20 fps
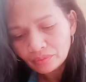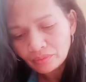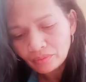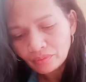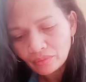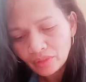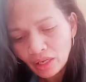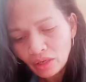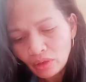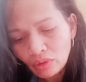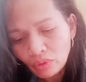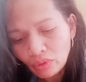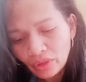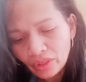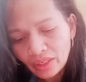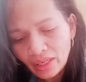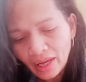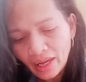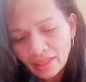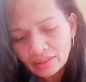the
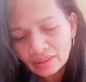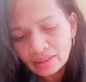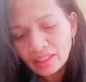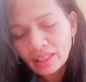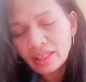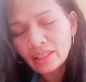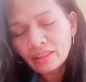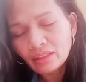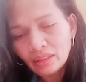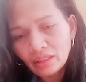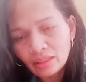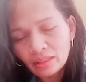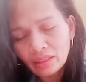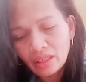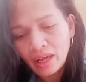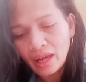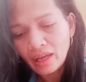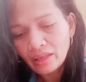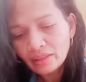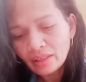Lord has said
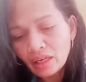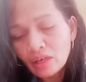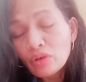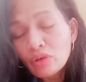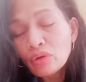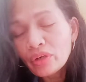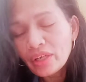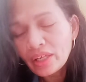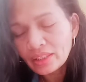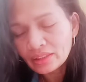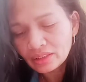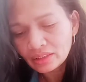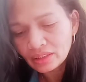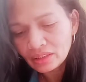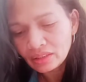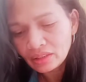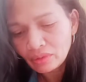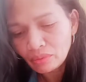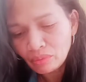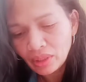to
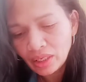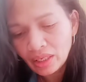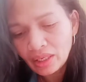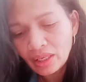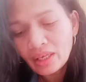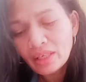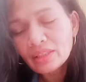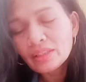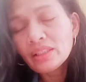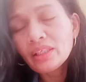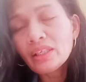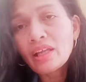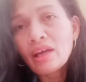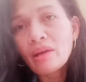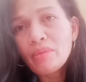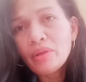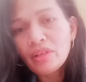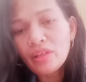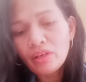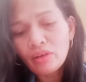me,
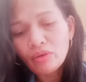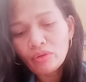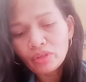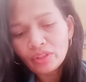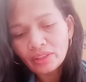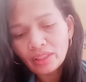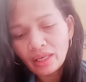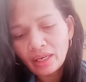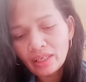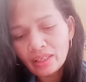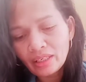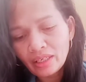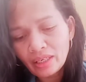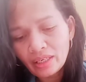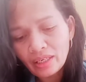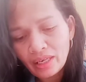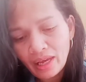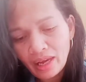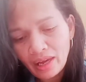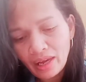sinabi ni Lord sa kanya
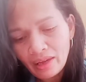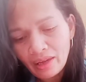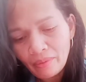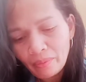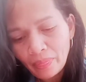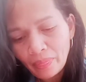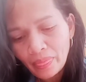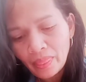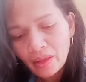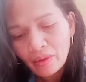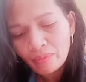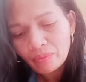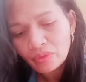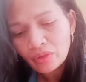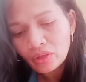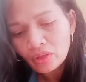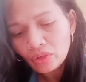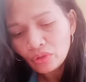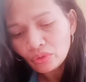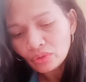na,
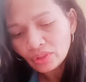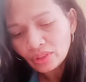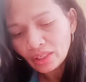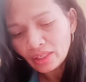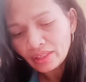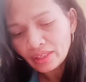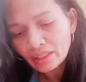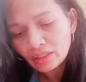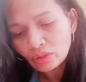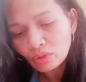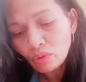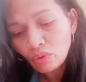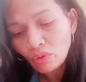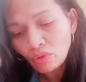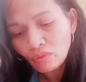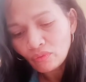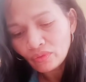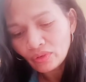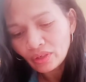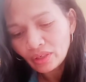you shall not
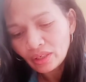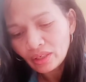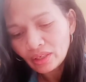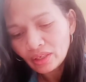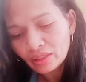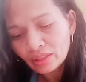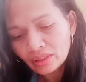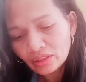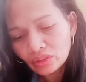go over this